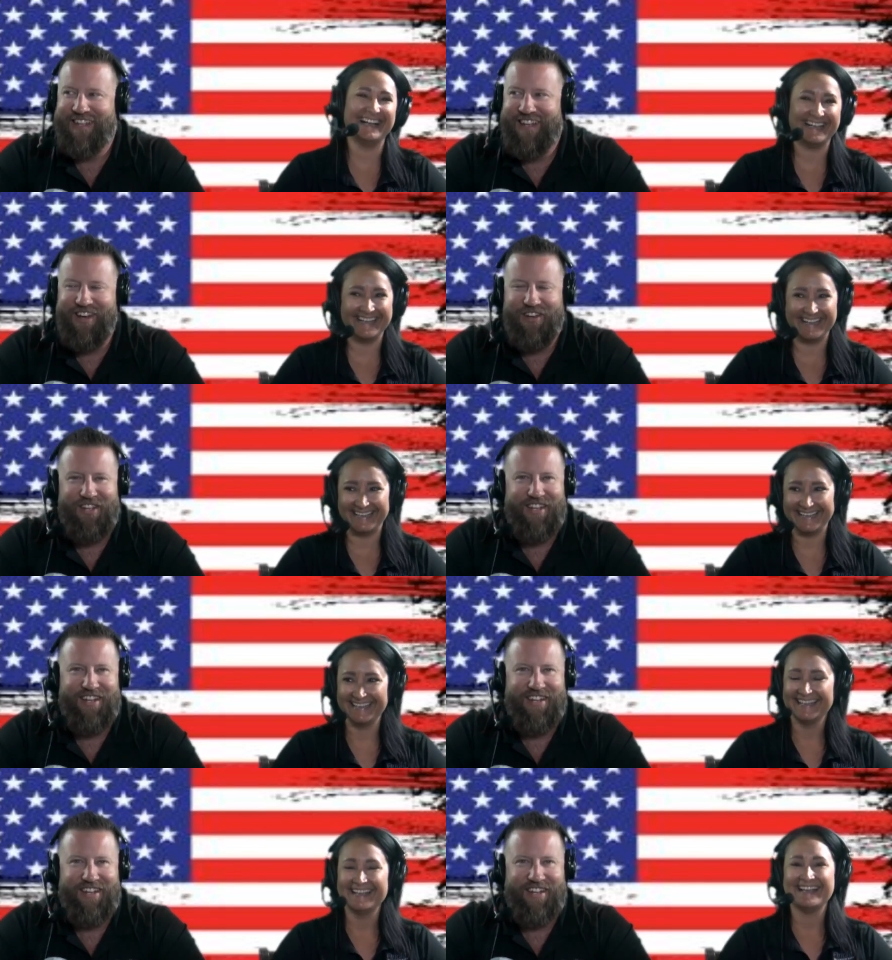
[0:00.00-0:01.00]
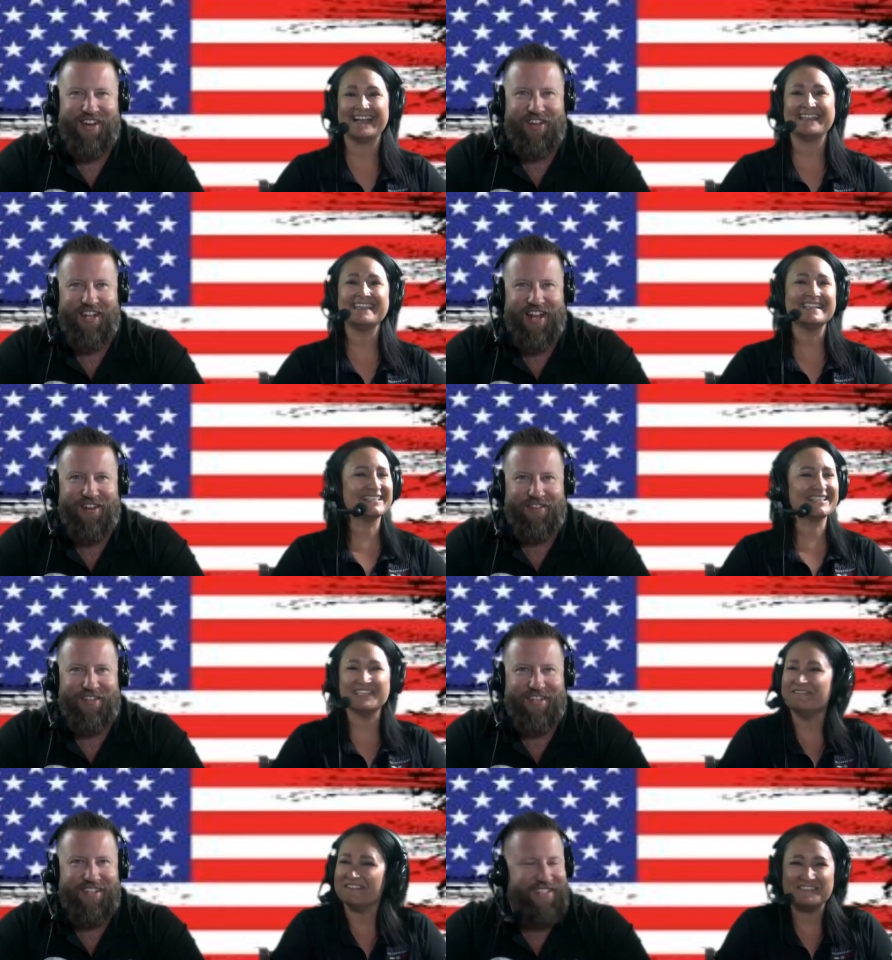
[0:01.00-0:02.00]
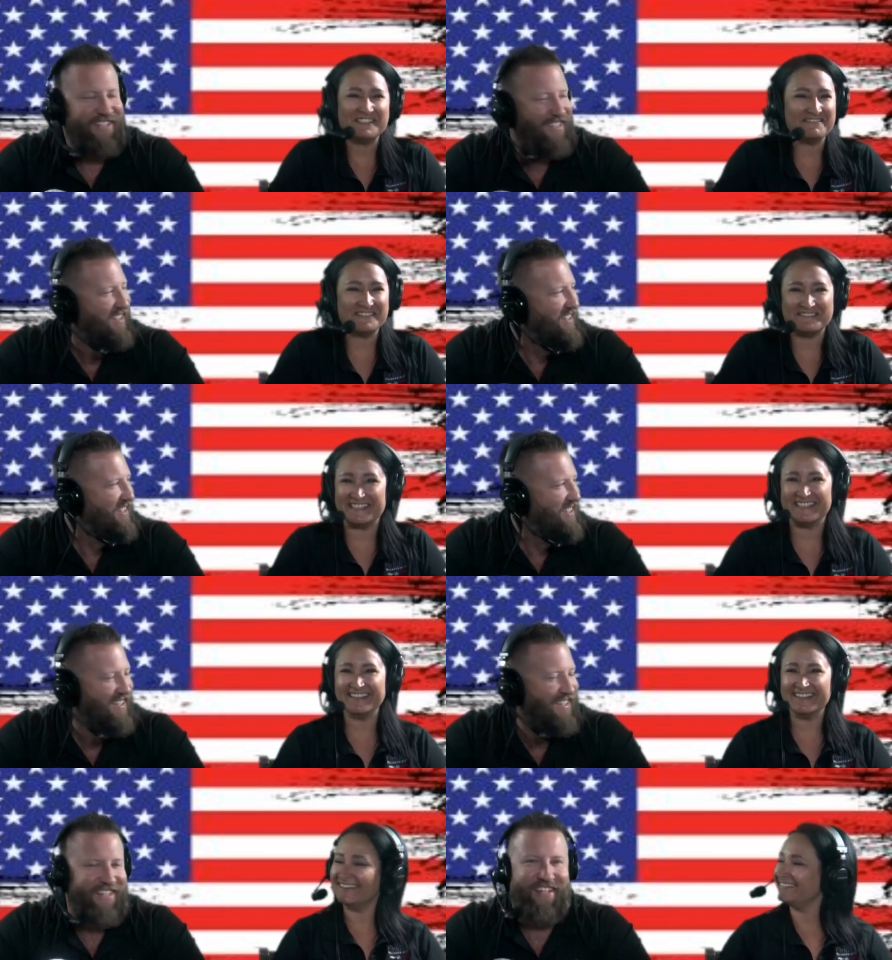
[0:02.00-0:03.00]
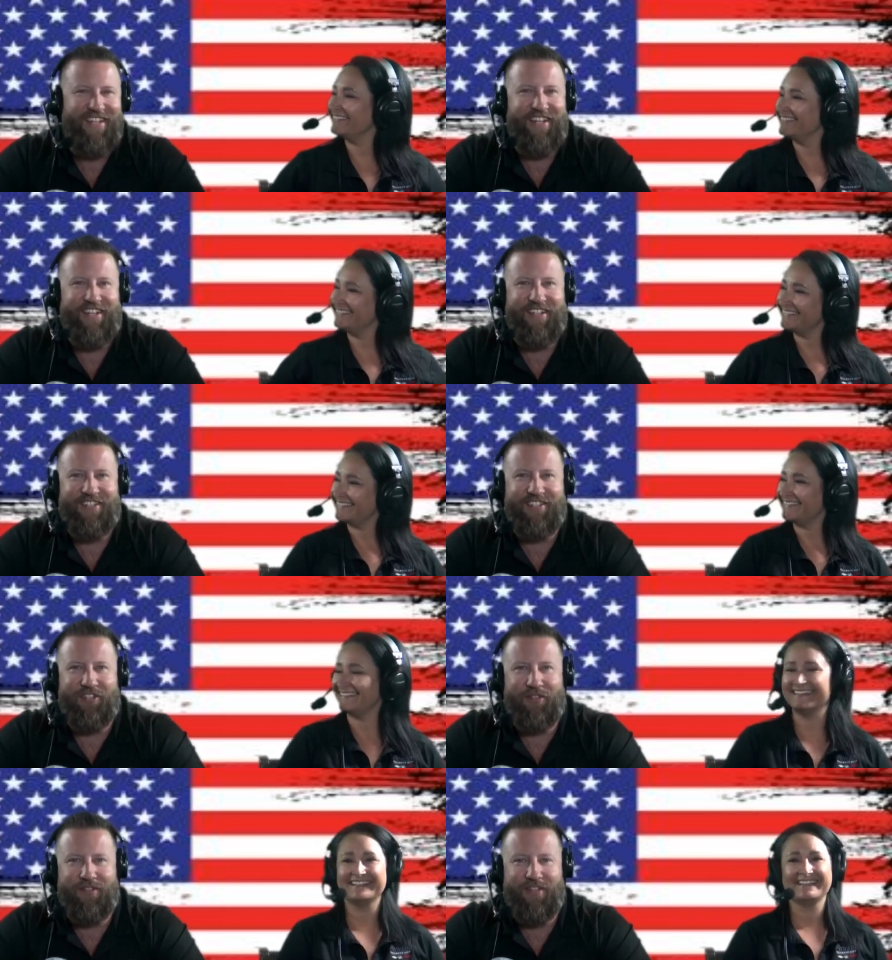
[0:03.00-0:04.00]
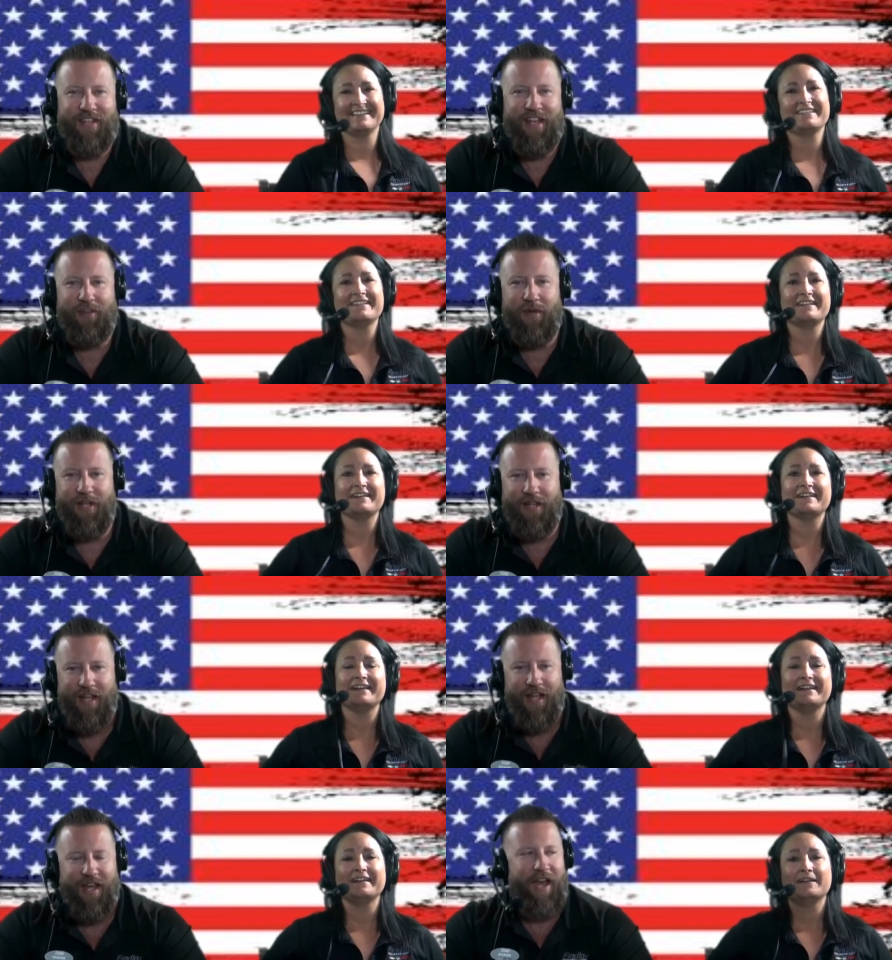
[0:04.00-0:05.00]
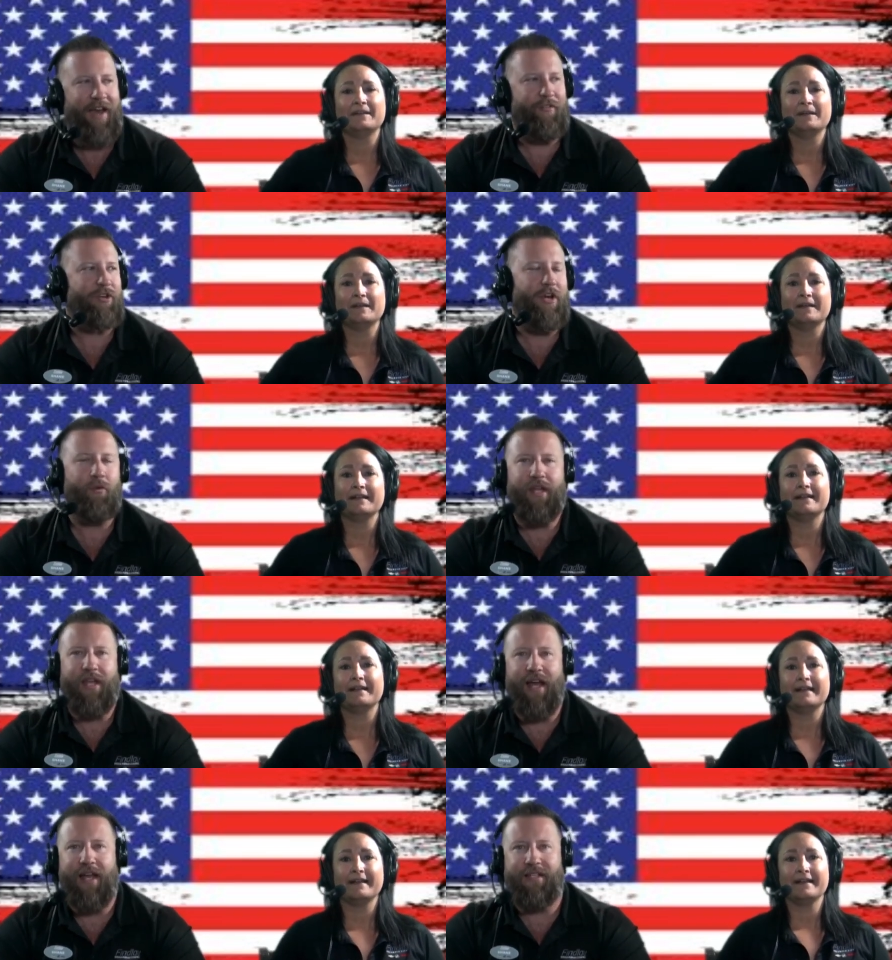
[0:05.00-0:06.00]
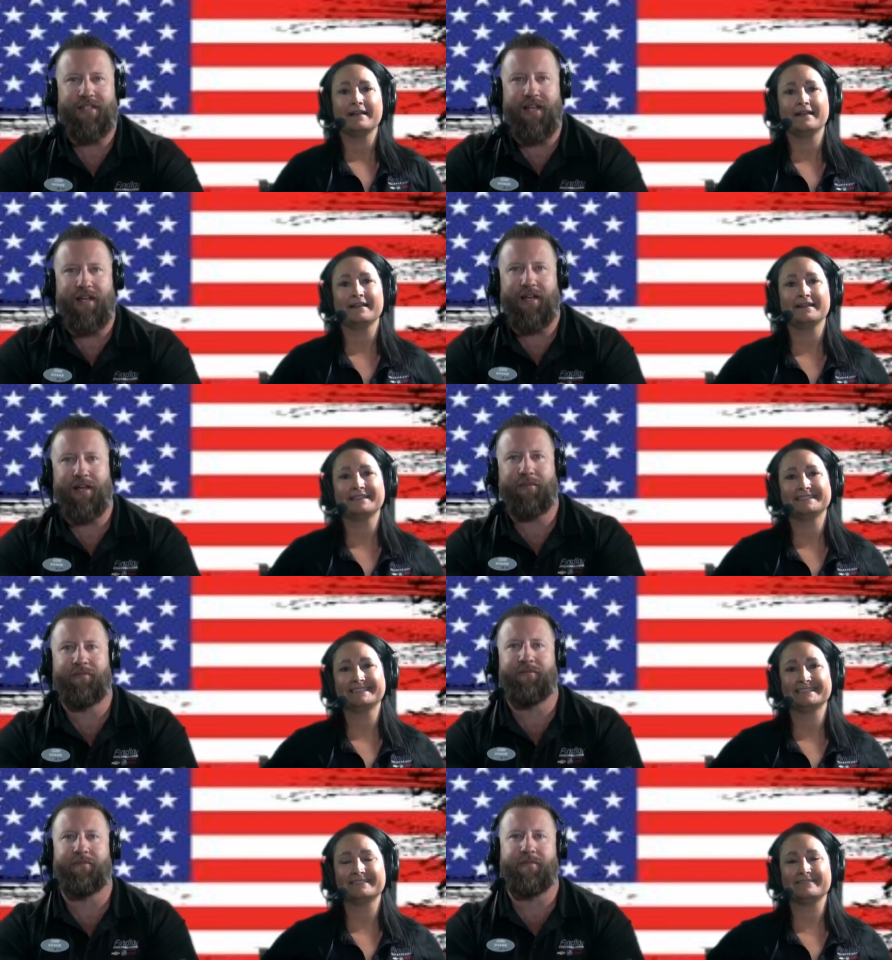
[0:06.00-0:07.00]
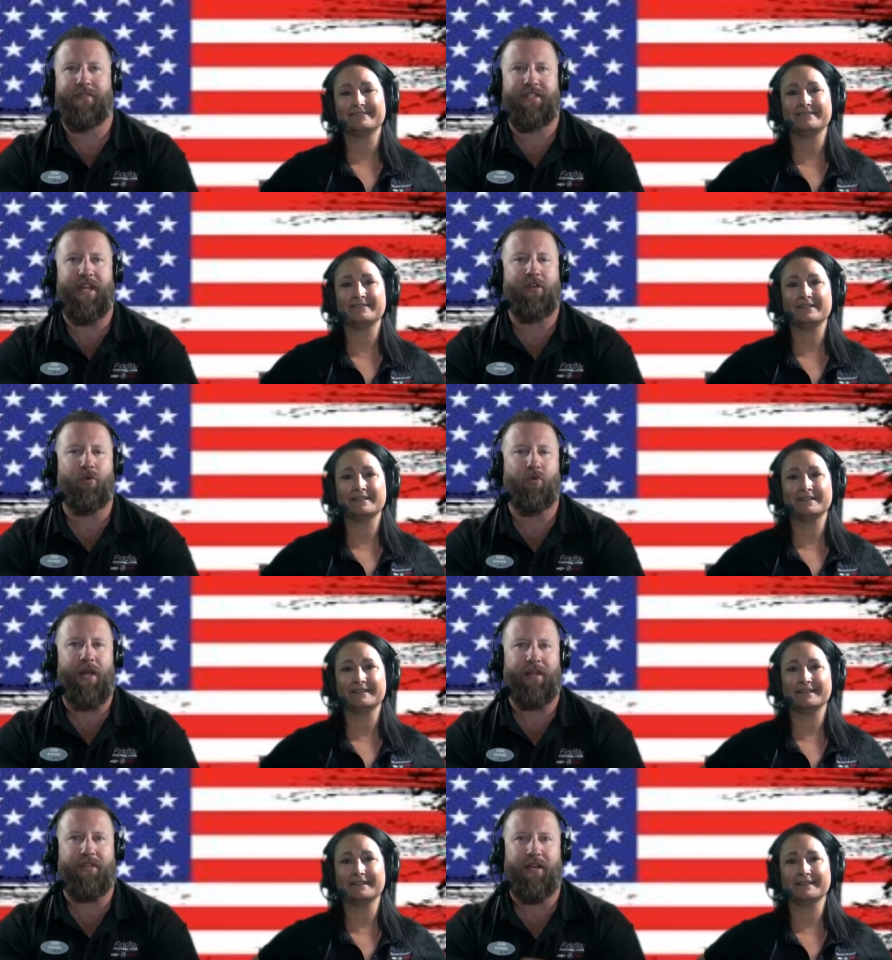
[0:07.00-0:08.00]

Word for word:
Speaker 1: I'll get, uh, I'll i think it's a good
Speaker 2: 50-50, you know?
Speaker 1: Yeah, so anyway, have a great week, guys. Um, stay cool out